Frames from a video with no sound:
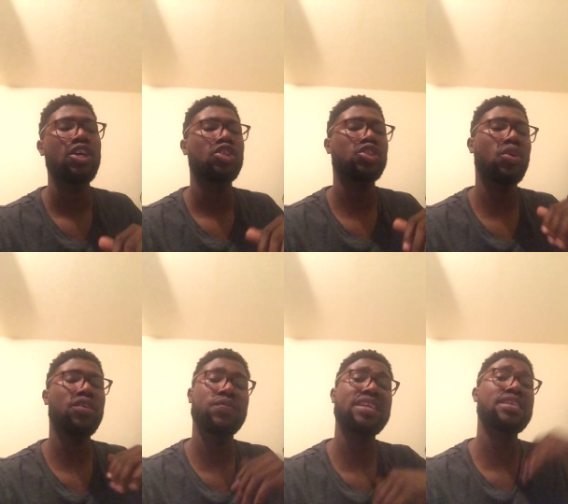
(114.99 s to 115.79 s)
So
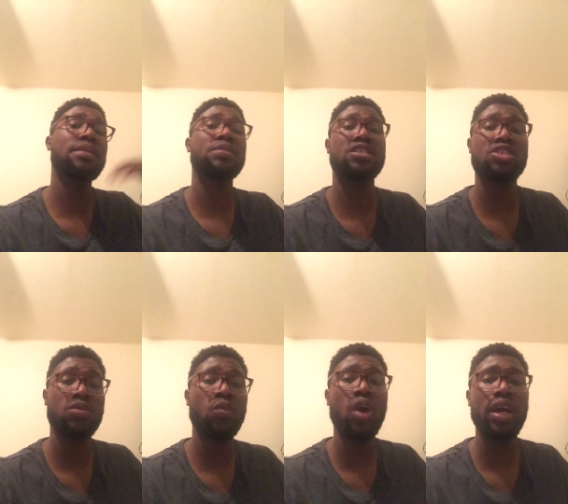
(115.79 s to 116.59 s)
if they say
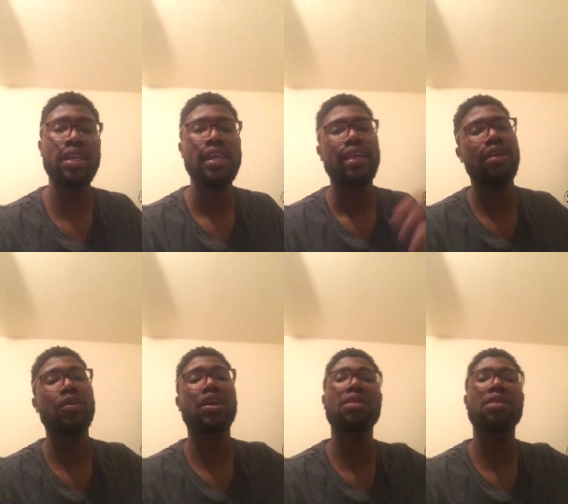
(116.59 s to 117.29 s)
position 1, then we're going